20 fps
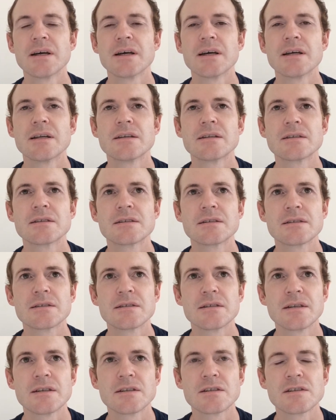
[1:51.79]
It's
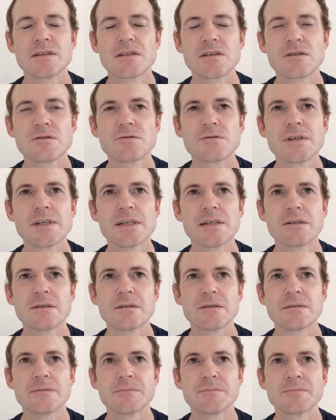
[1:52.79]

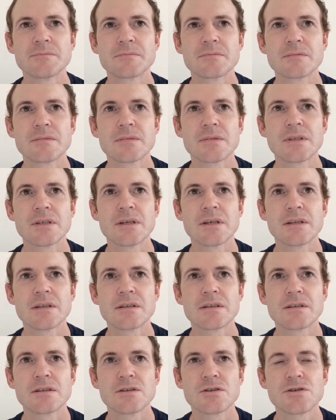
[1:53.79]
surreal.
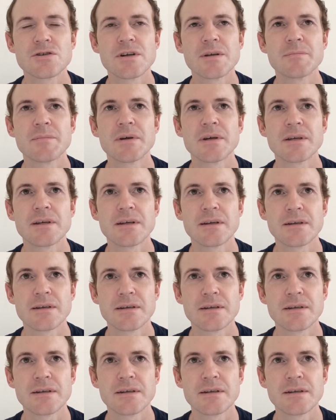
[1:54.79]
It's trippy.